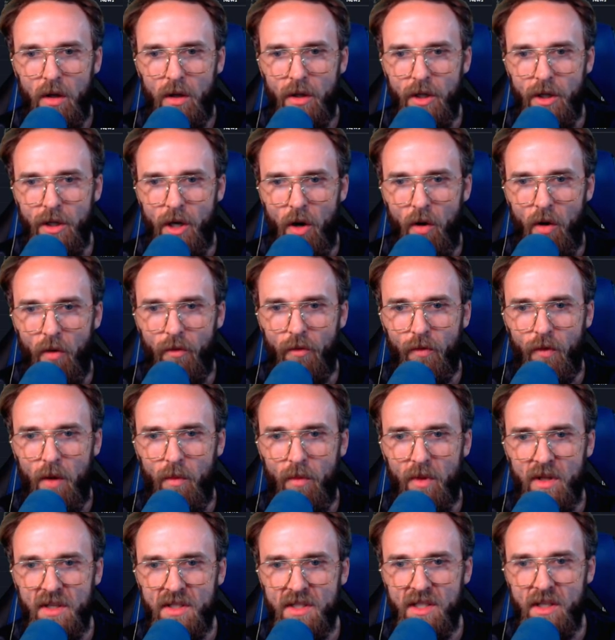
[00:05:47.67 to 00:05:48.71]
you know, from,
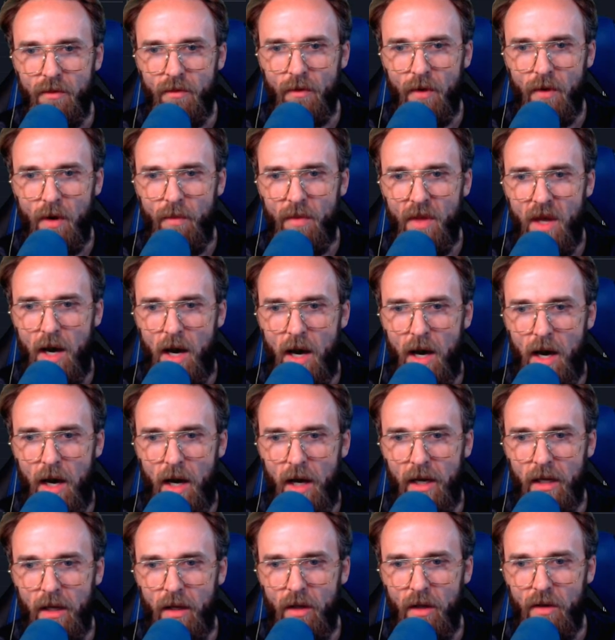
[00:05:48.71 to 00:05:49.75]
let's see, from the
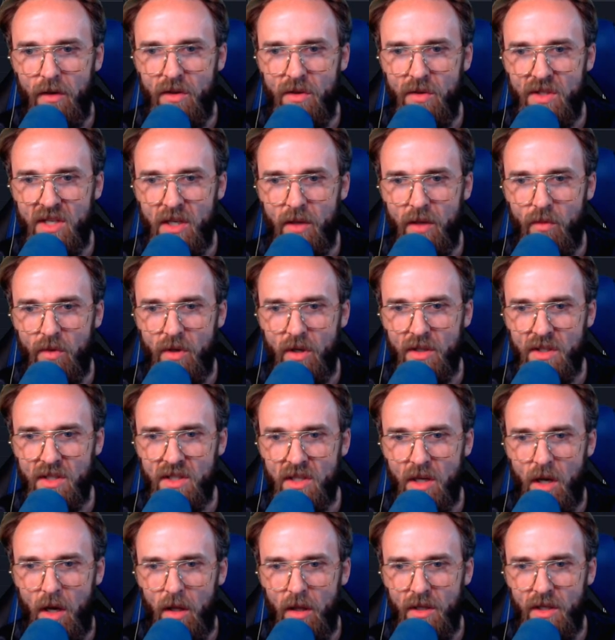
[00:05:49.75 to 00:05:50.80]
high, you see we
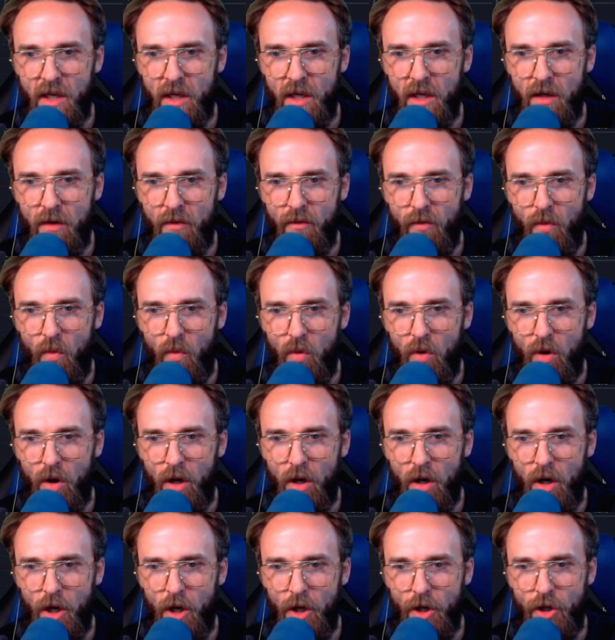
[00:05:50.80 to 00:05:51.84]
consolidated
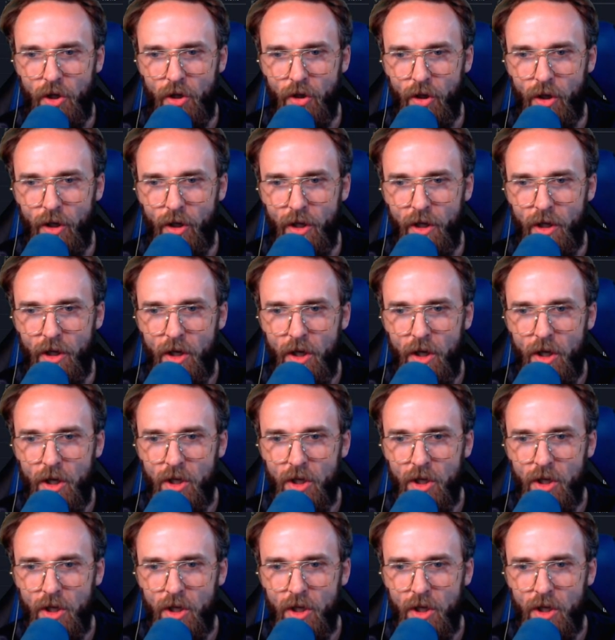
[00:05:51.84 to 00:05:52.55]
for a good